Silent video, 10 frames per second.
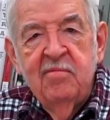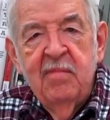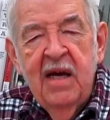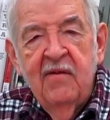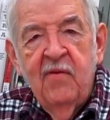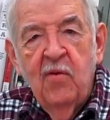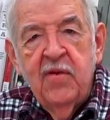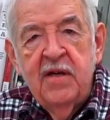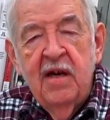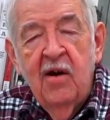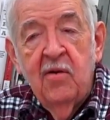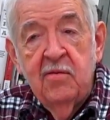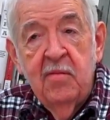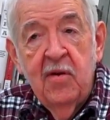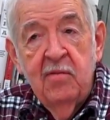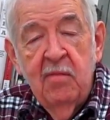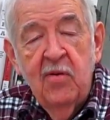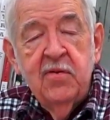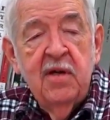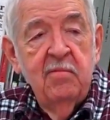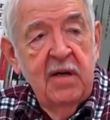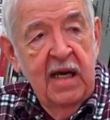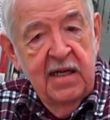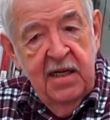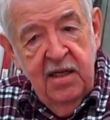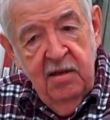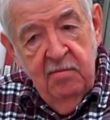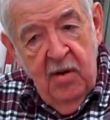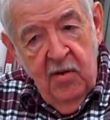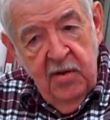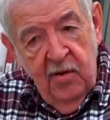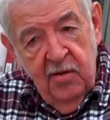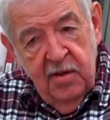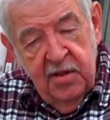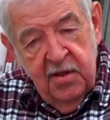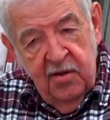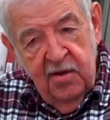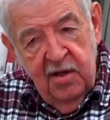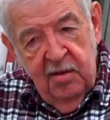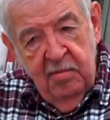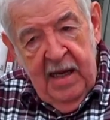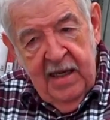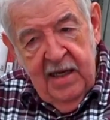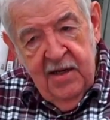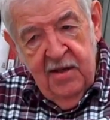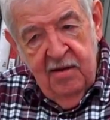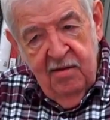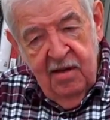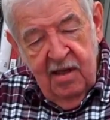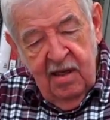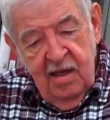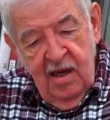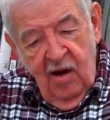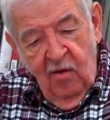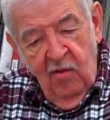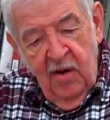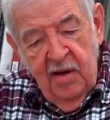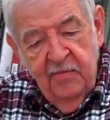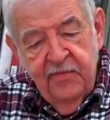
and back and forth in the hall of the barn mostly, but out into the barnyard just a little and back into the hallway.